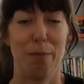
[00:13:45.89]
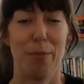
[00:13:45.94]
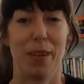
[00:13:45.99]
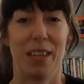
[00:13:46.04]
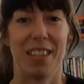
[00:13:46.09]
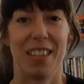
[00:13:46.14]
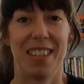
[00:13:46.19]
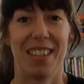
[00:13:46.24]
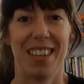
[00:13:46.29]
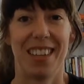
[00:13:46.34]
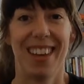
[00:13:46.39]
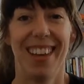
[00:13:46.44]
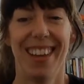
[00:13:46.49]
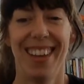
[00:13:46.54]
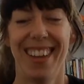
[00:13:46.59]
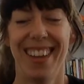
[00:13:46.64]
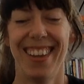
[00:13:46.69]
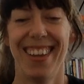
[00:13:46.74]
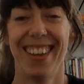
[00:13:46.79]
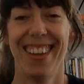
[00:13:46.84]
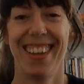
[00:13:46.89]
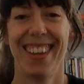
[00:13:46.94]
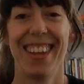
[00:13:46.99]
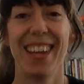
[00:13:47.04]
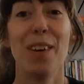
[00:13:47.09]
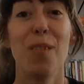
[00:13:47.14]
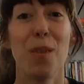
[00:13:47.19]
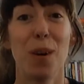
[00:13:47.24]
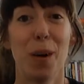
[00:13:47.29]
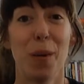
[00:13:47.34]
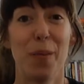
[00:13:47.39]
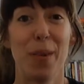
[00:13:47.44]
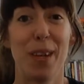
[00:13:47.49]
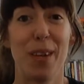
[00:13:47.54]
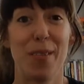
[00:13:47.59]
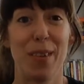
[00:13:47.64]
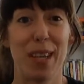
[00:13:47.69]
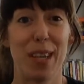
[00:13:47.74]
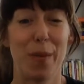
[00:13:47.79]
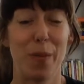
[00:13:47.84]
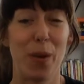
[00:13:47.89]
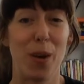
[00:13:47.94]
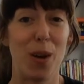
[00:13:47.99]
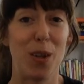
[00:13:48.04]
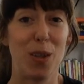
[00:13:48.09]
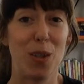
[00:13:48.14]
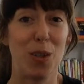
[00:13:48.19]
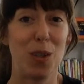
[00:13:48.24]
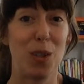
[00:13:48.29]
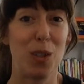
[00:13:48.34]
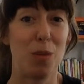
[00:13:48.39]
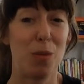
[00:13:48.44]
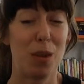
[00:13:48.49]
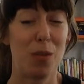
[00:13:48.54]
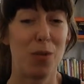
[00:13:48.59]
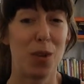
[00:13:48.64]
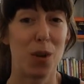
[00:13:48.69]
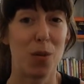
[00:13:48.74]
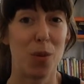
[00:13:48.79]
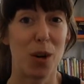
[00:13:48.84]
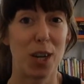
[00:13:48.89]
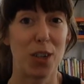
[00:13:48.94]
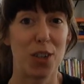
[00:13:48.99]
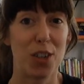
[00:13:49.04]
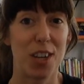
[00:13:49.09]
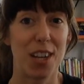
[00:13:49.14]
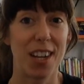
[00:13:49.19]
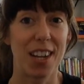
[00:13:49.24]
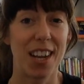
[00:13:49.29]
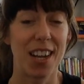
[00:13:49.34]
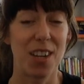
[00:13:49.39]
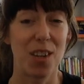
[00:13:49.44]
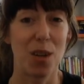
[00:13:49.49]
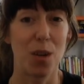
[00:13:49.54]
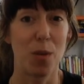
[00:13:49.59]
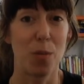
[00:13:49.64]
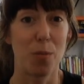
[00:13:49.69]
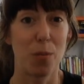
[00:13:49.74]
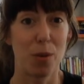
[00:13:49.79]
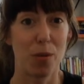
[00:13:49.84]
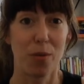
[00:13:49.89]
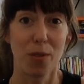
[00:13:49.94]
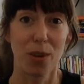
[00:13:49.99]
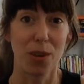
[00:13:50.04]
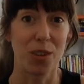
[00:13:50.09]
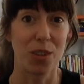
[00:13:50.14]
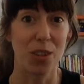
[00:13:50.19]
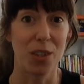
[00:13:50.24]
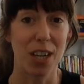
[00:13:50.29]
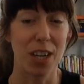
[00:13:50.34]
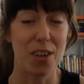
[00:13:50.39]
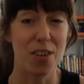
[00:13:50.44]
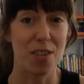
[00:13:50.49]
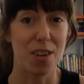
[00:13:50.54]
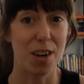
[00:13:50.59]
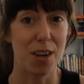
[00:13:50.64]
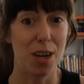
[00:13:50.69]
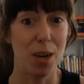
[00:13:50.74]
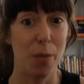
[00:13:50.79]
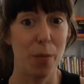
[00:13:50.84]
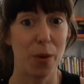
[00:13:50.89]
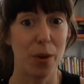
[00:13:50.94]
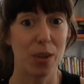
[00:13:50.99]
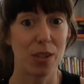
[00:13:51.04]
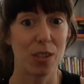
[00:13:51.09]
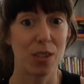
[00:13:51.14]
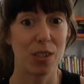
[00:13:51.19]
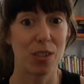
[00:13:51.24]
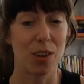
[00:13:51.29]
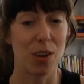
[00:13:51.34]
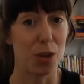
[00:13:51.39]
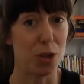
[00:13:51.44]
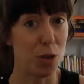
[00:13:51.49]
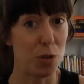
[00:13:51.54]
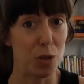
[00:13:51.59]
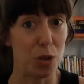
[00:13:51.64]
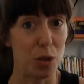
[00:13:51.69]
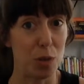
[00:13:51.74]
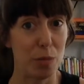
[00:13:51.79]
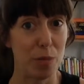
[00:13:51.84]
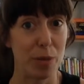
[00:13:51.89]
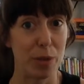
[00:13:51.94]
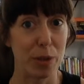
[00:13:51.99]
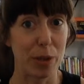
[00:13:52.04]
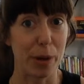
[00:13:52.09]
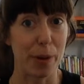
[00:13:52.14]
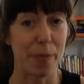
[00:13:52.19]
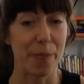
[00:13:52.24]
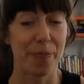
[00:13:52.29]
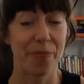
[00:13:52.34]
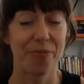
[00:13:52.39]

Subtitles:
But it will be available on YouTube if you're watching and you prefer to get your audiobooks on YouTube. So